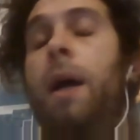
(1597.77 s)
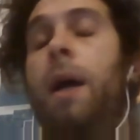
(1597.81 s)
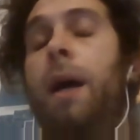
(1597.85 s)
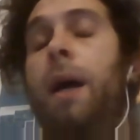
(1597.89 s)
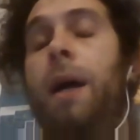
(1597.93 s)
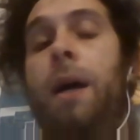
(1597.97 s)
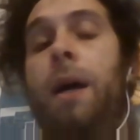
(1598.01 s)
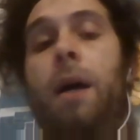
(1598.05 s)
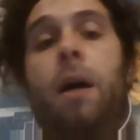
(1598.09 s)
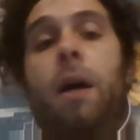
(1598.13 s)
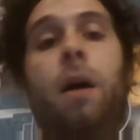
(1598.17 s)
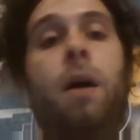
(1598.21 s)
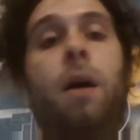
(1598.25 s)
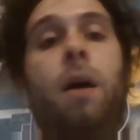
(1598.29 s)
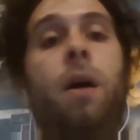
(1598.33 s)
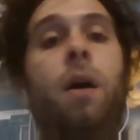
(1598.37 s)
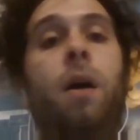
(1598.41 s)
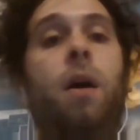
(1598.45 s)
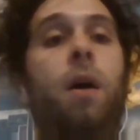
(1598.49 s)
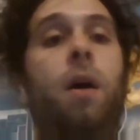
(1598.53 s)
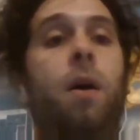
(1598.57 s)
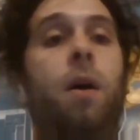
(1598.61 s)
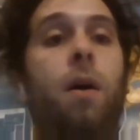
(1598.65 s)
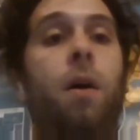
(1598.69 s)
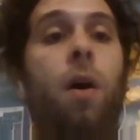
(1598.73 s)

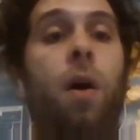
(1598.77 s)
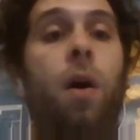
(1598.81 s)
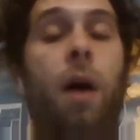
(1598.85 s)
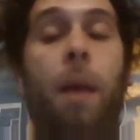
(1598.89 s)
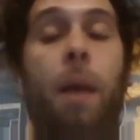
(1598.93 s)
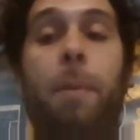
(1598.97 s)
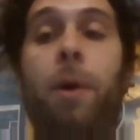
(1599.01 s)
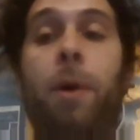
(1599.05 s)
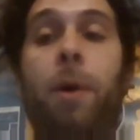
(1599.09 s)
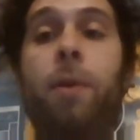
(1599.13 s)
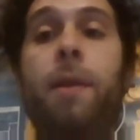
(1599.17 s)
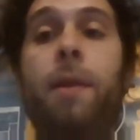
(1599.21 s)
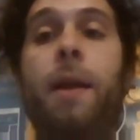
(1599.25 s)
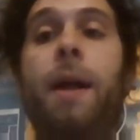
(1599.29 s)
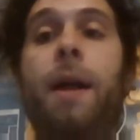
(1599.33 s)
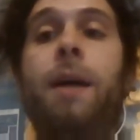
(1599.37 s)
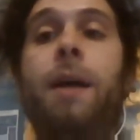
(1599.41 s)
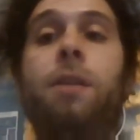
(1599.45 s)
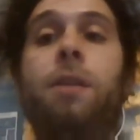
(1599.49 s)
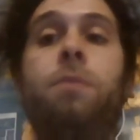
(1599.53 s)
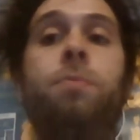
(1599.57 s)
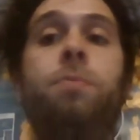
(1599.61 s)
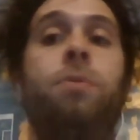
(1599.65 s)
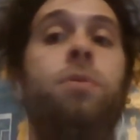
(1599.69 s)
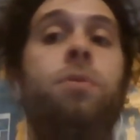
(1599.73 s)
about
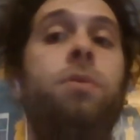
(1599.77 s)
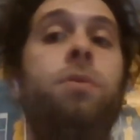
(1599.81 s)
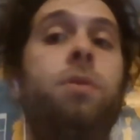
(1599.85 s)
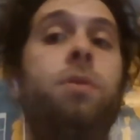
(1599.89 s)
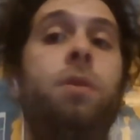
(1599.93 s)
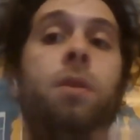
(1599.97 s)
Erasmus.